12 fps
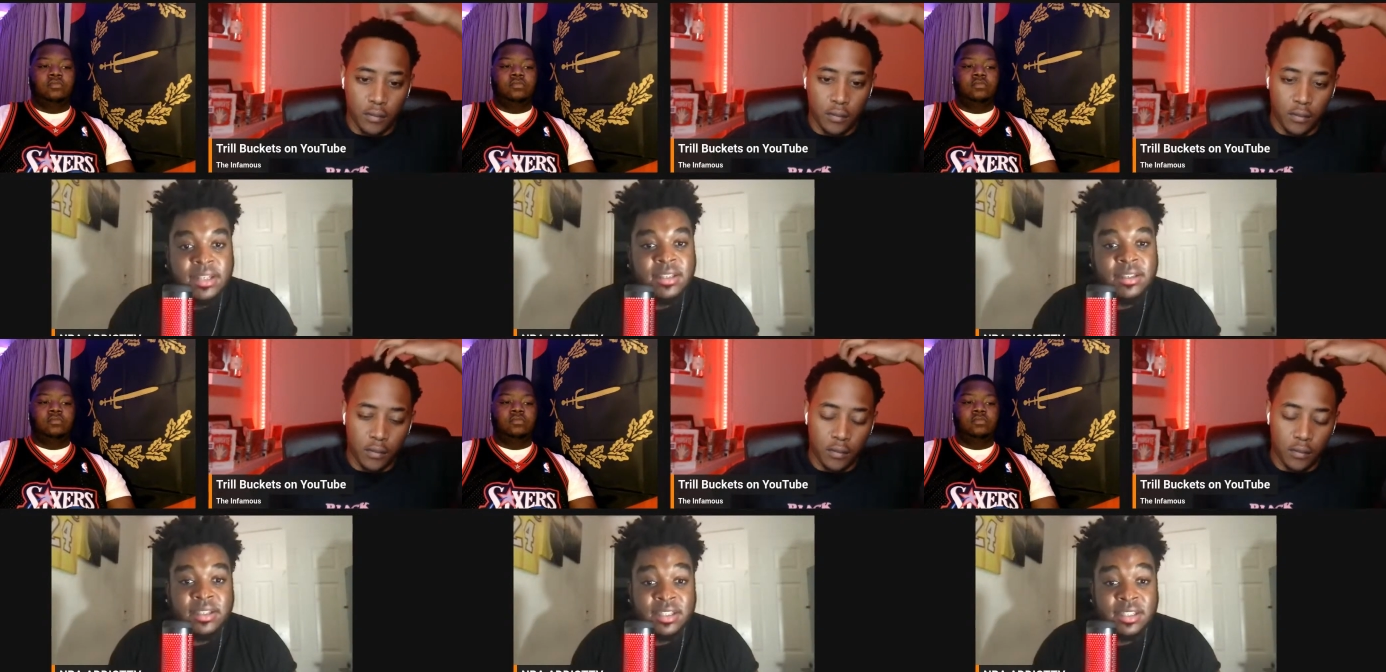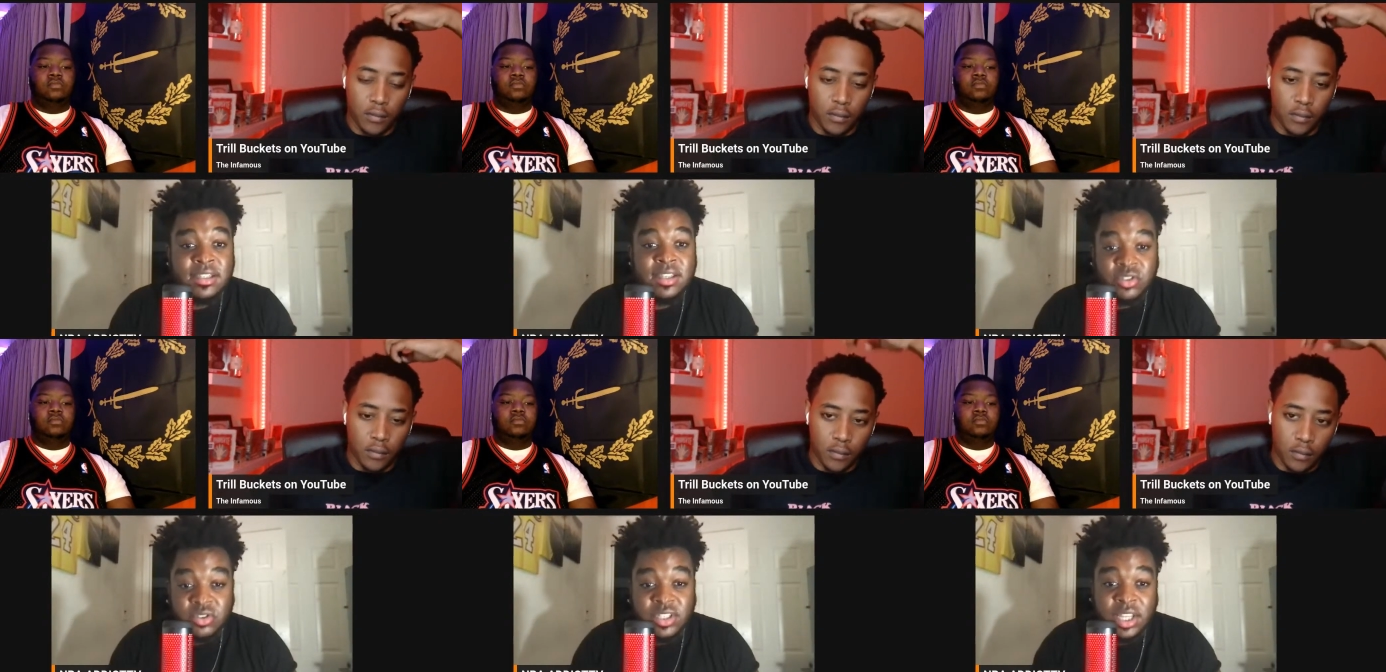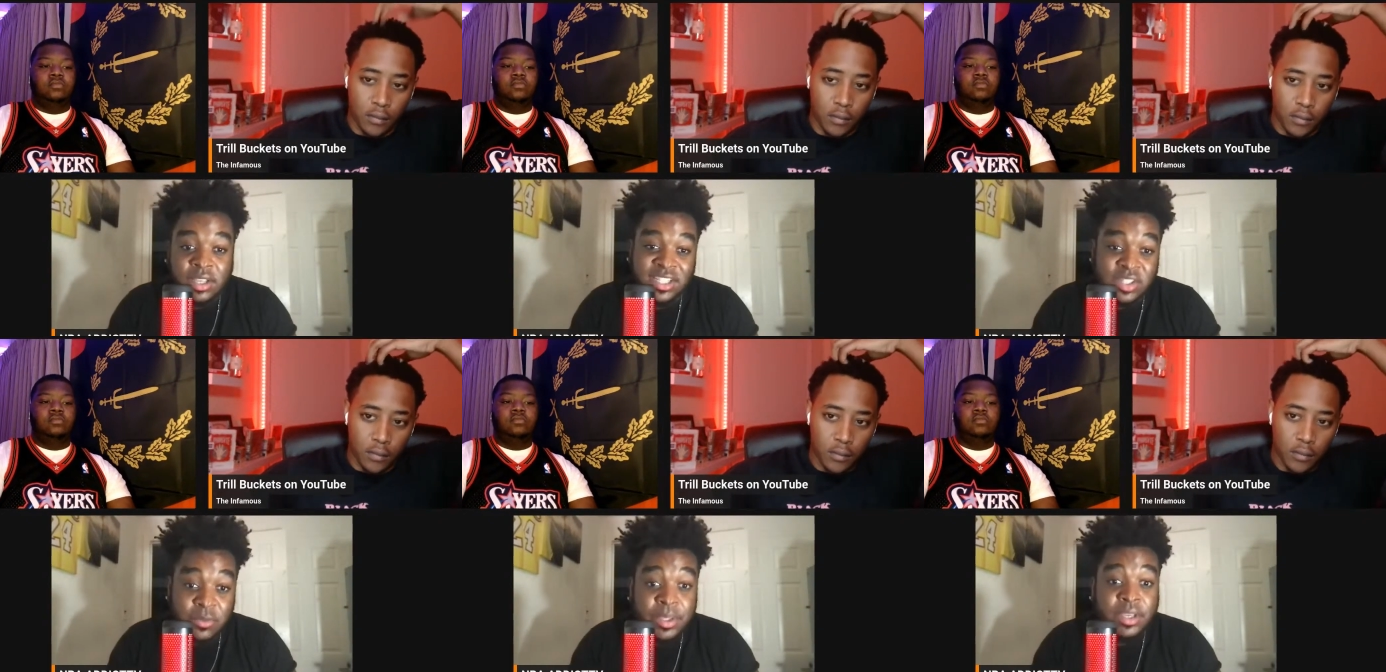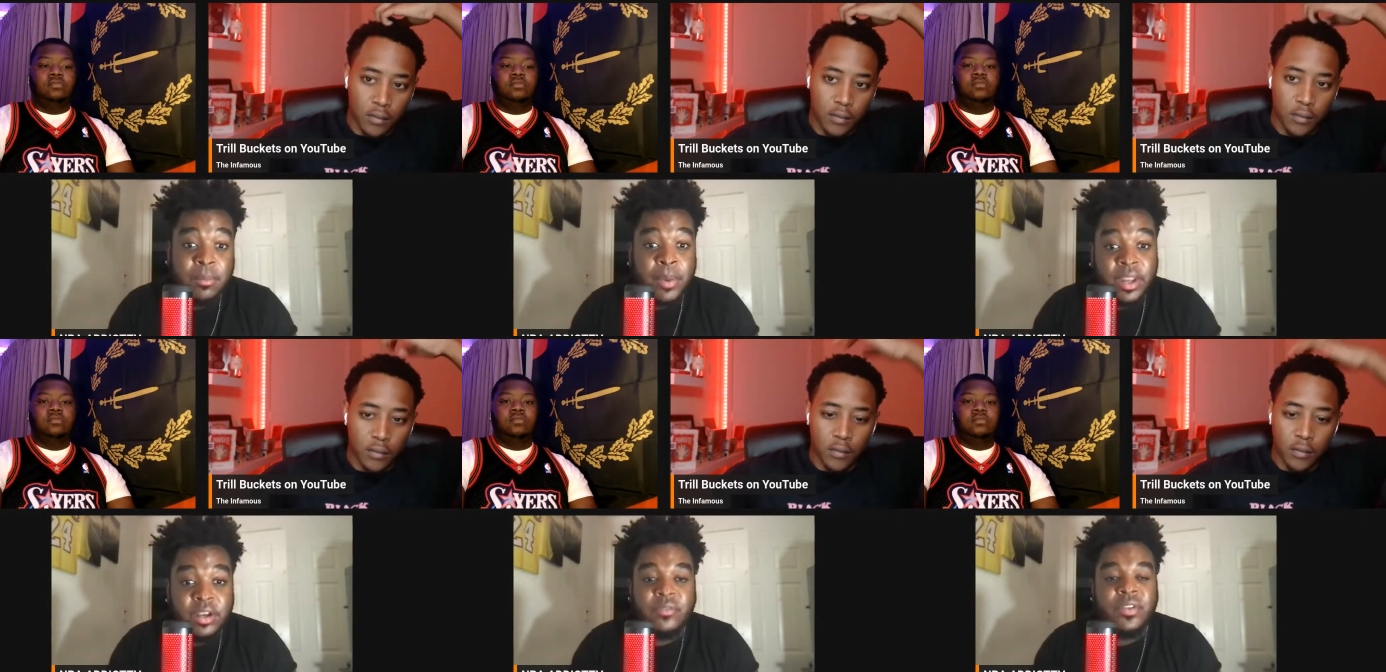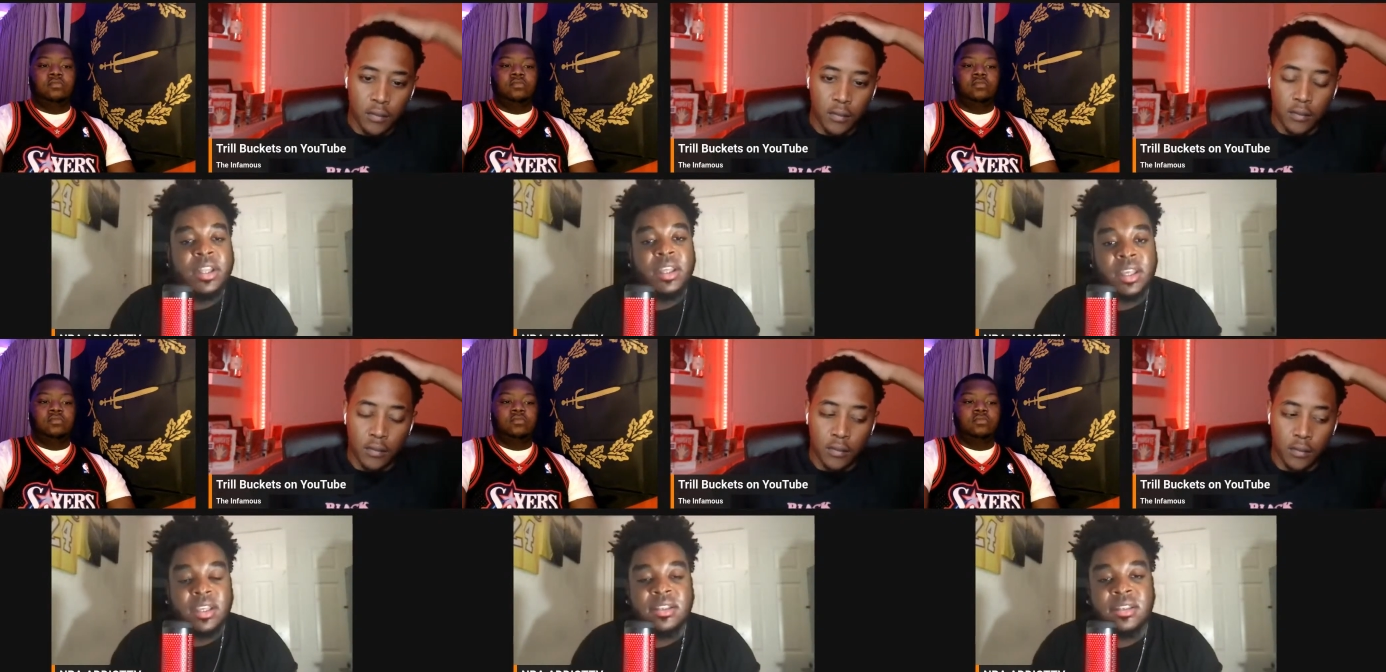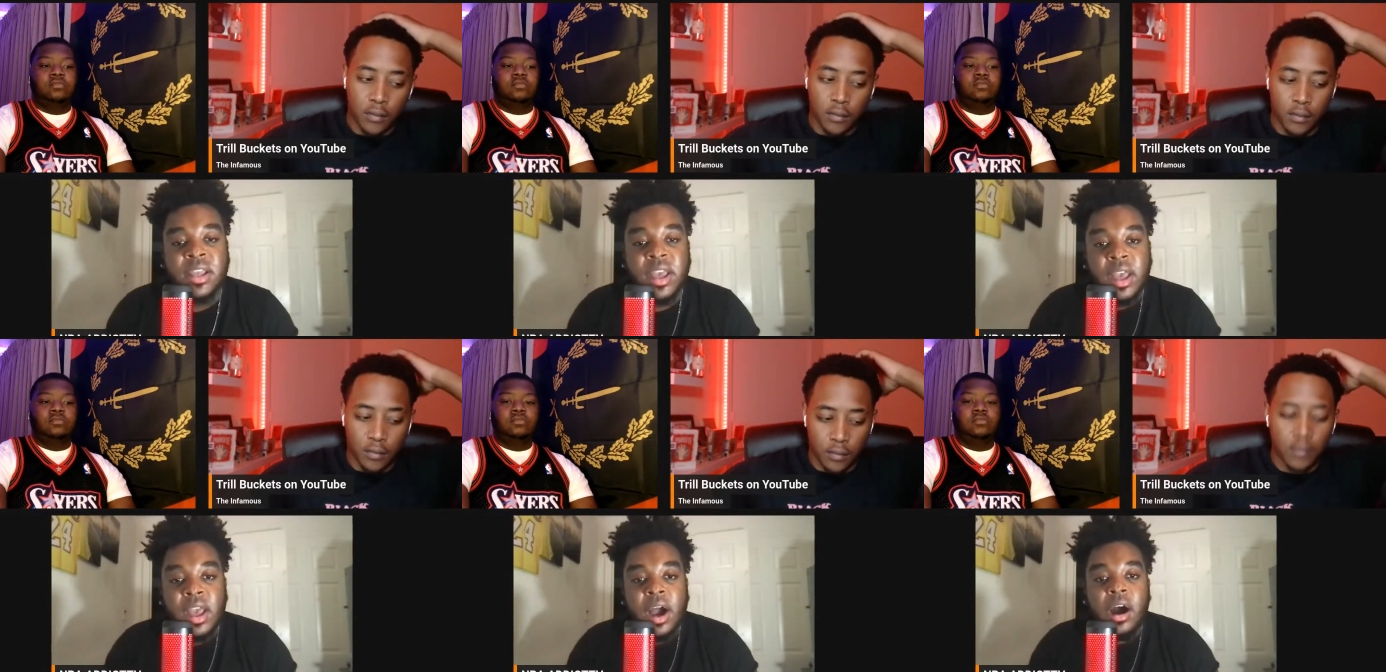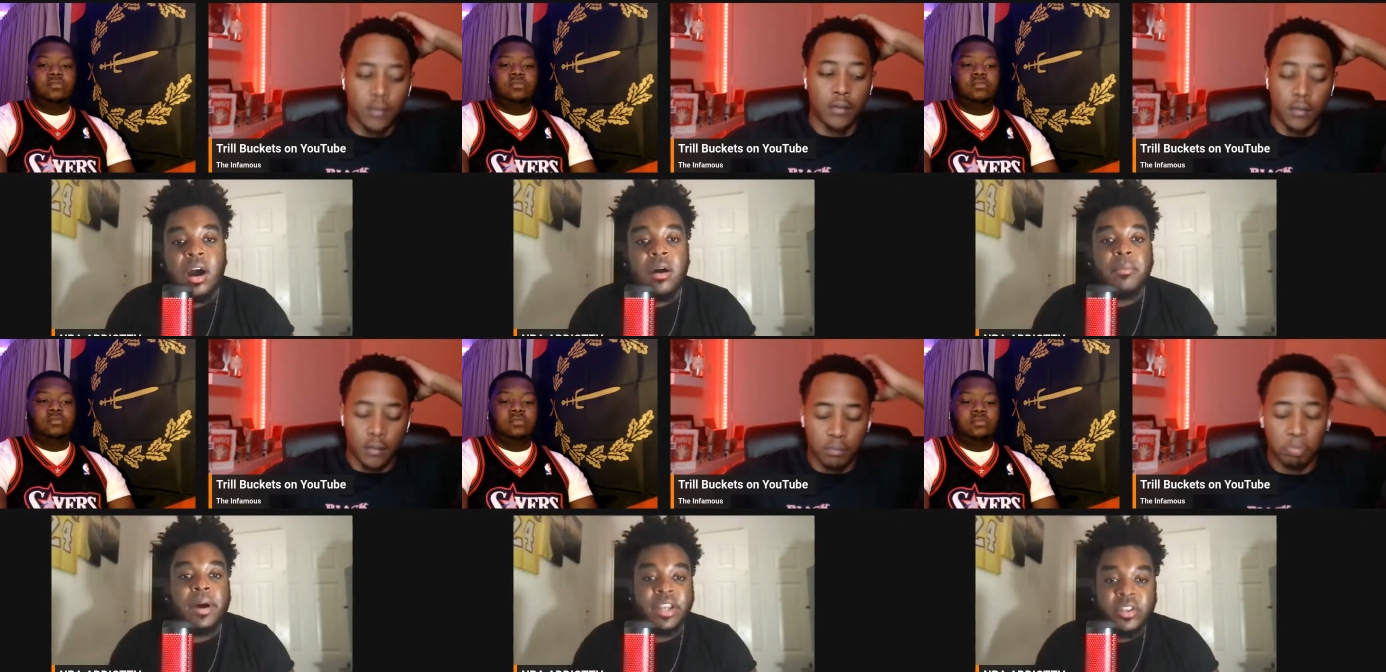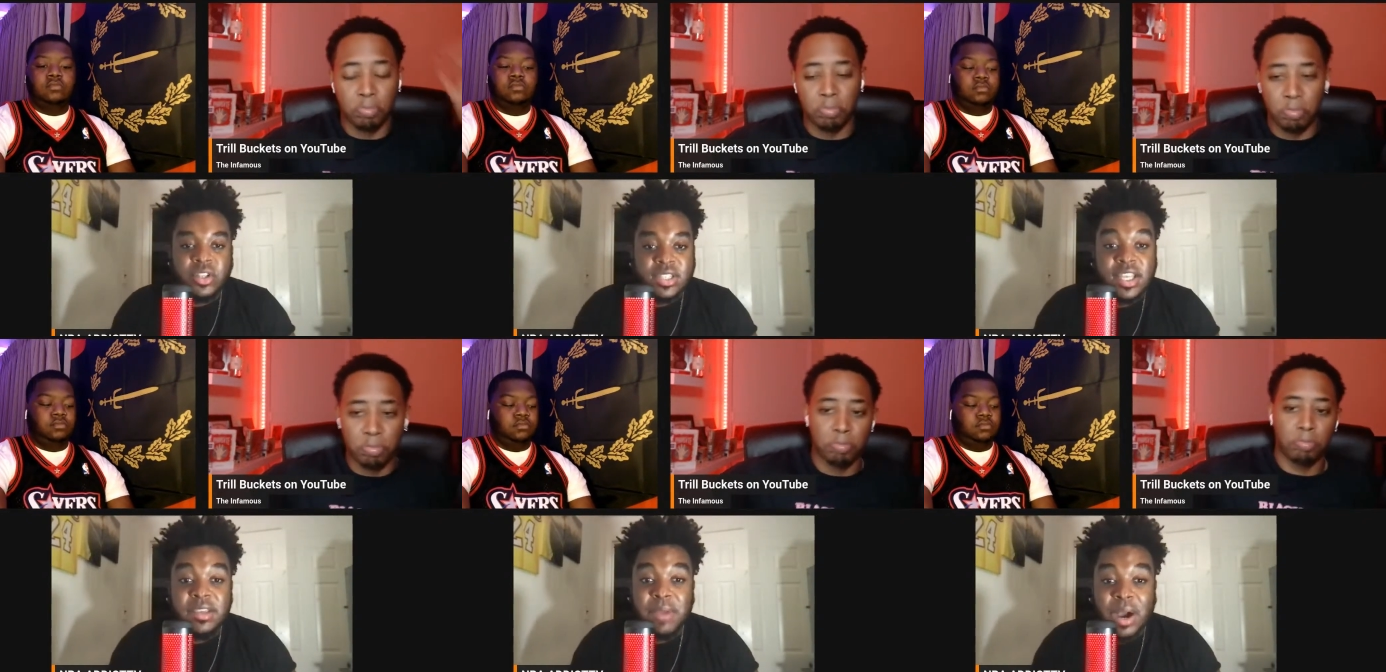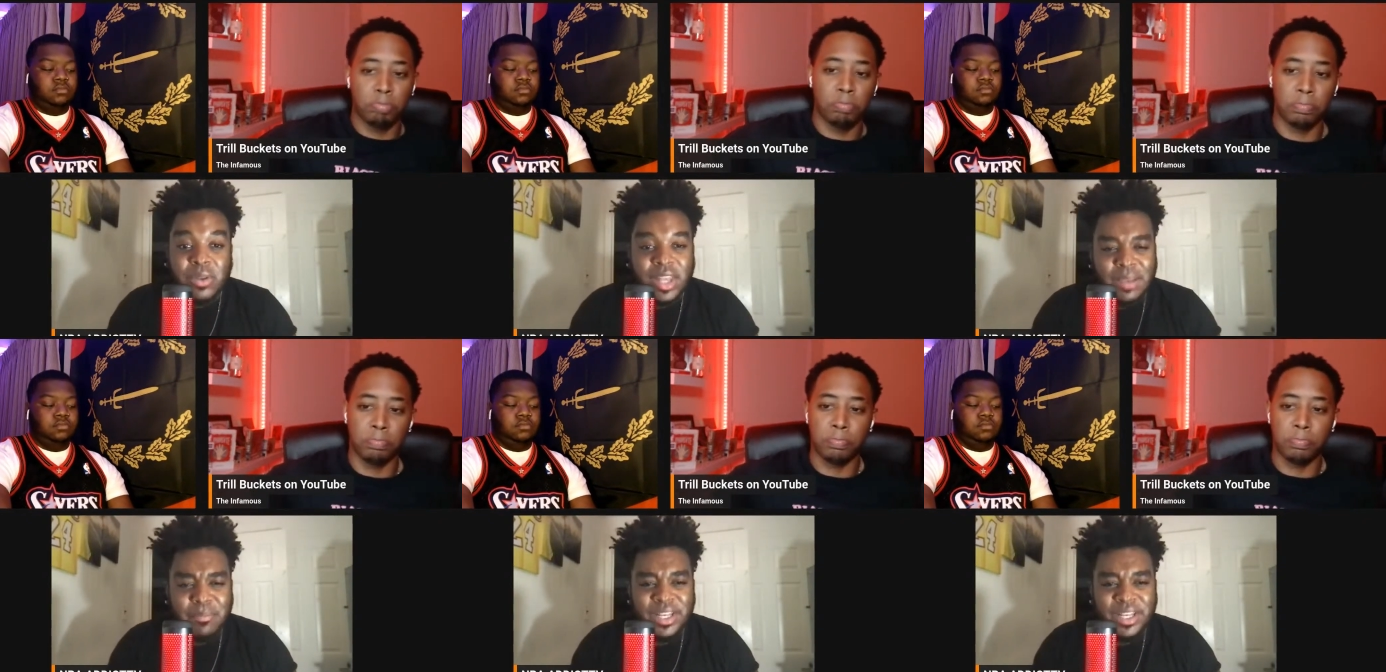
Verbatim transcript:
Speaker 1: and this Sixers team can still be competitive in the East. Um, another team I would like